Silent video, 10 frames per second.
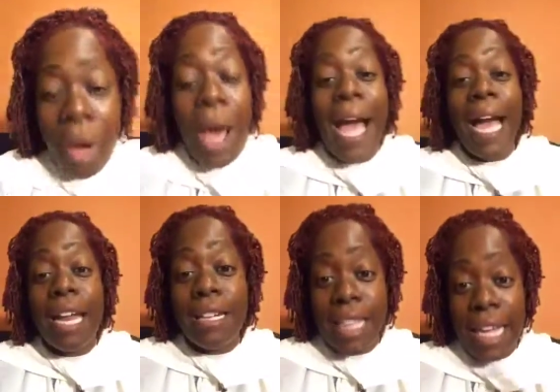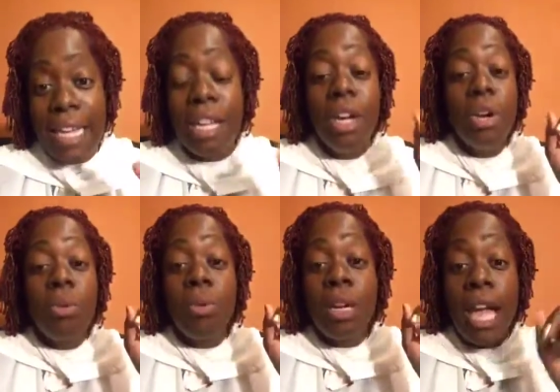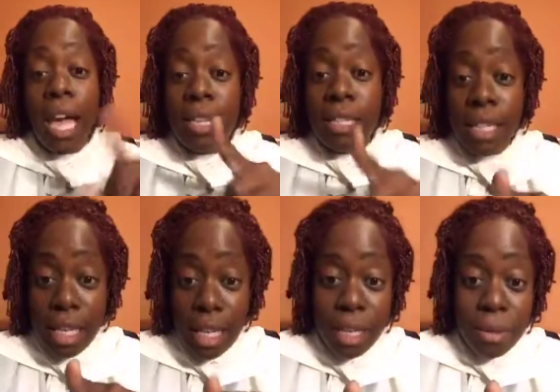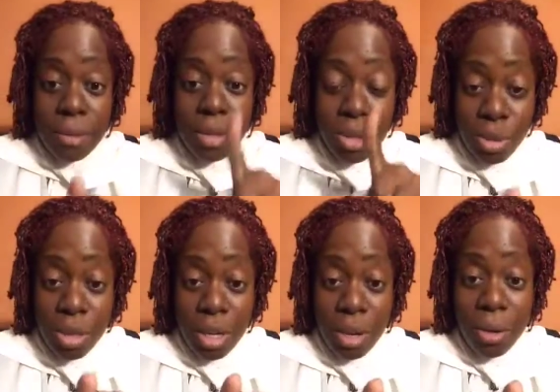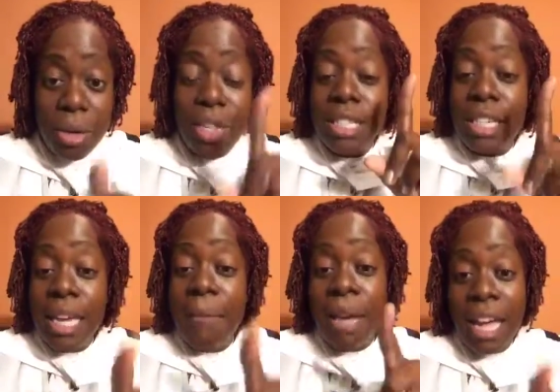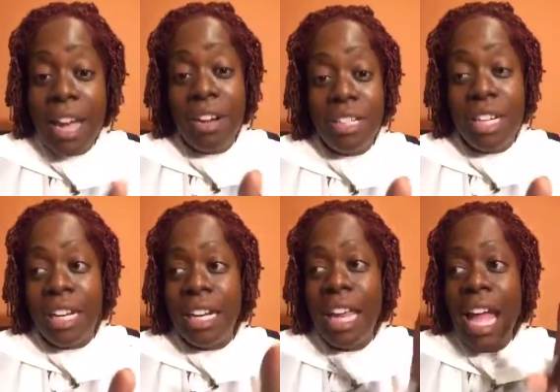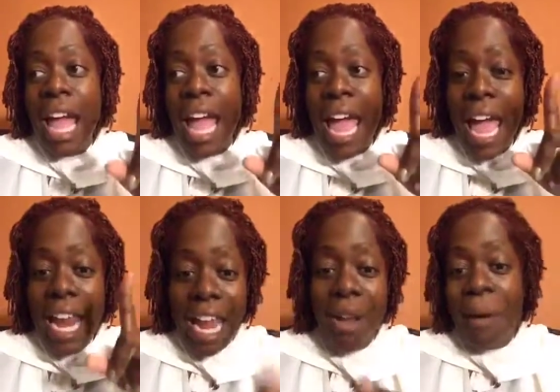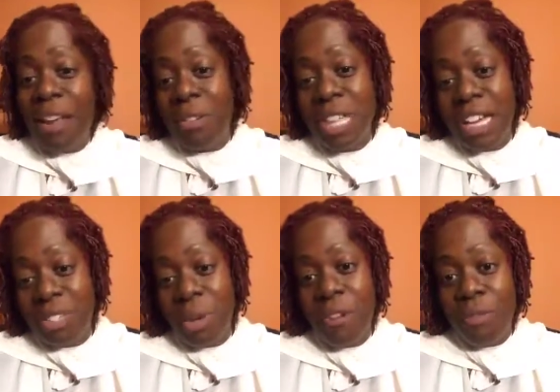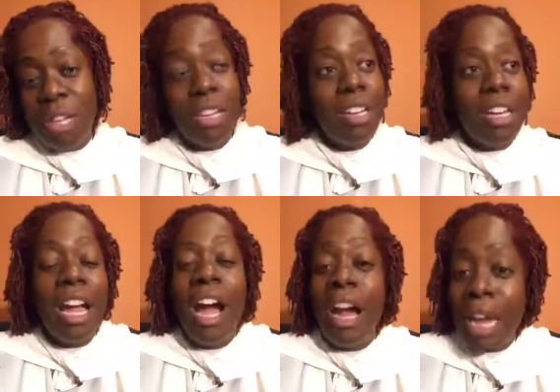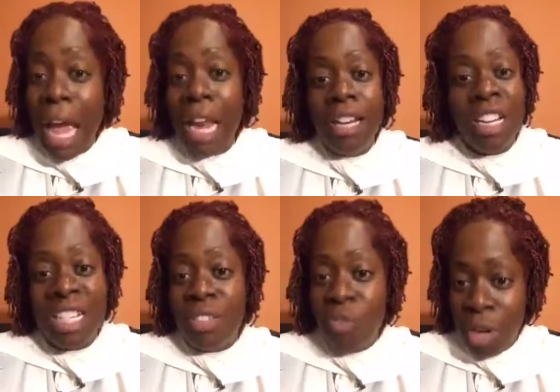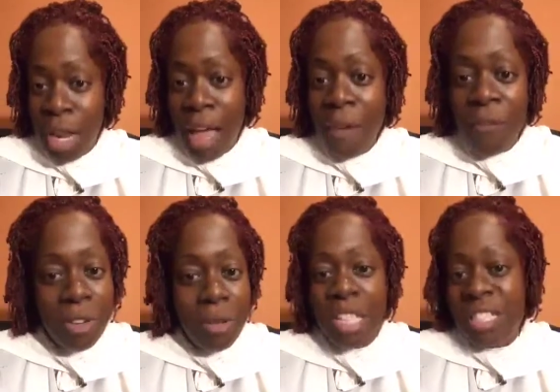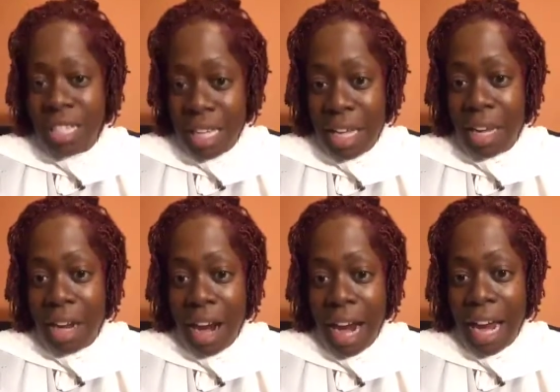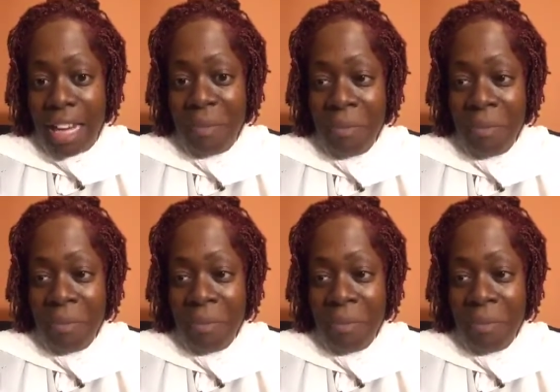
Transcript: No, I got a date with Angela Gillam's studio to get my hair done. And ain't nobody gonna take this away from me. Look, her calendar is full up for the rest of the year, all right?